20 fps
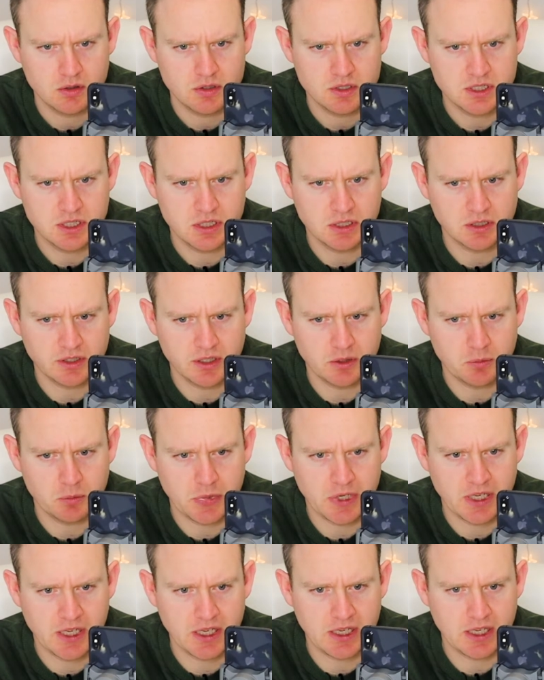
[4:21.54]
Tilt and
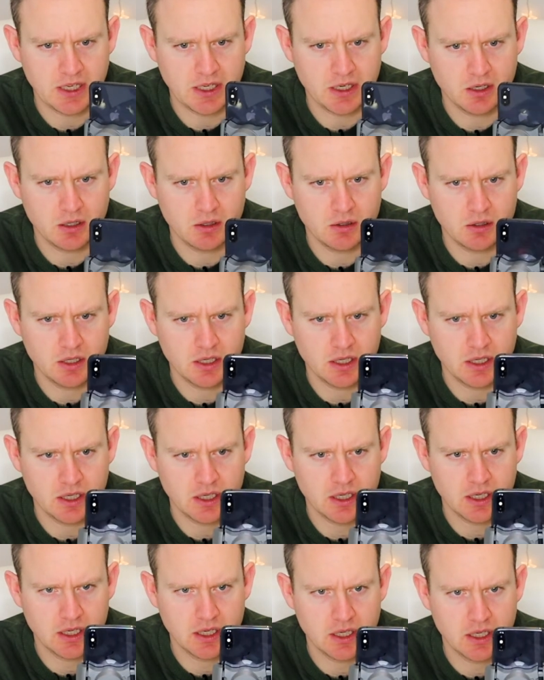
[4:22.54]
pan. Okay,
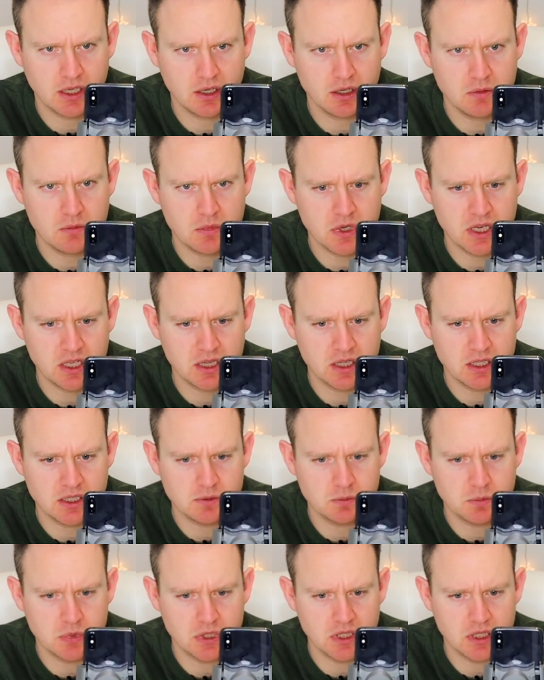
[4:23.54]
can I make this
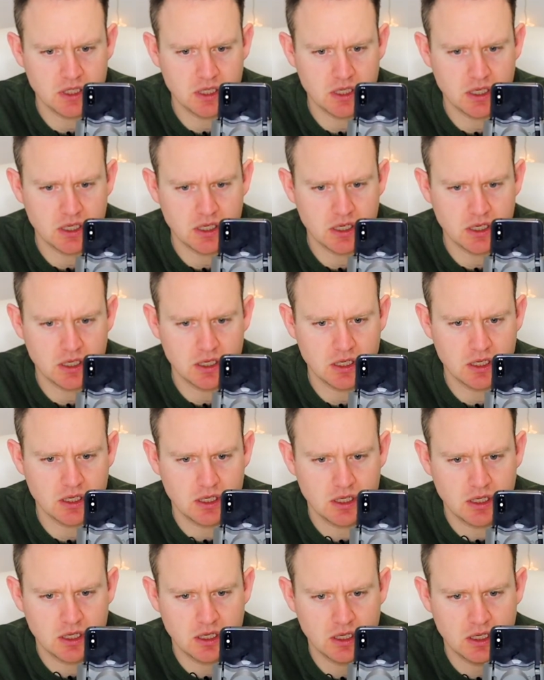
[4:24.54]
be in
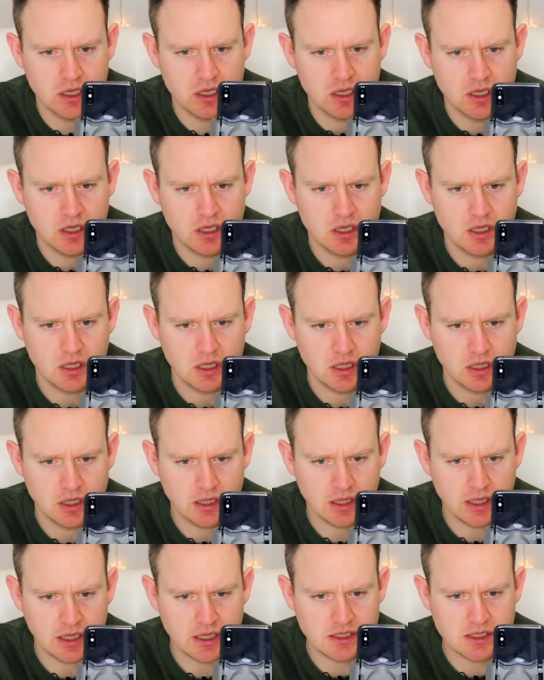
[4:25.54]

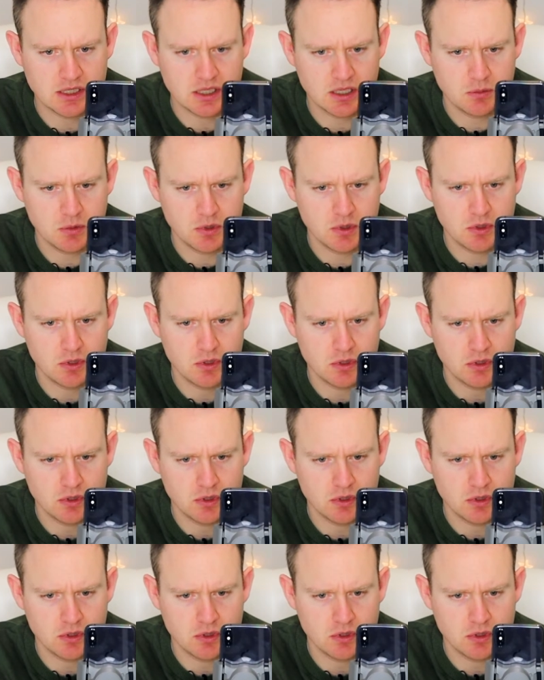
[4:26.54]
landscape mode?